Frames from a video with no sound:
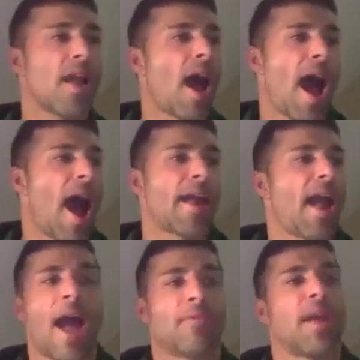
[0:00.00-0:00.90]

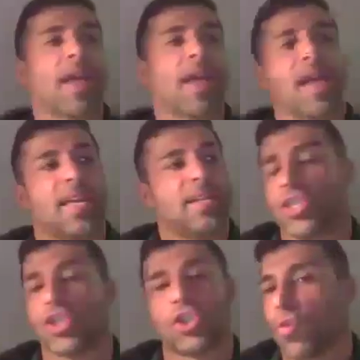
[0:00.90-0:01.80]
I like, it's
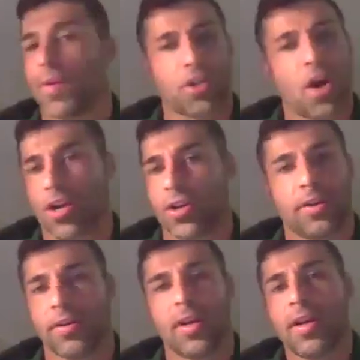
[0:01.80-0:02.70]
just so much harder,
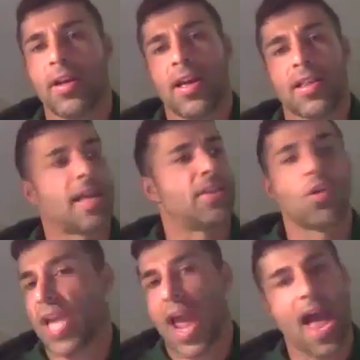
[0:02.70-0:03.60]
dude. Like,
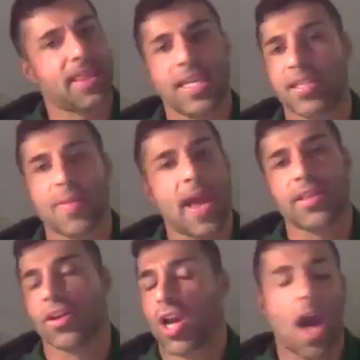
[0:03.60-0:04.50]
those athletes, man,
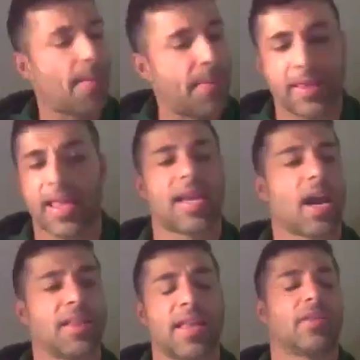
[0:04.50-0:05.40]
they're coming.
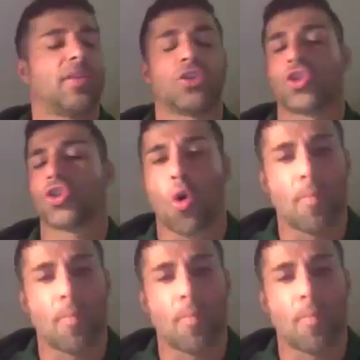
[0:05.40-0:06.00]
There's so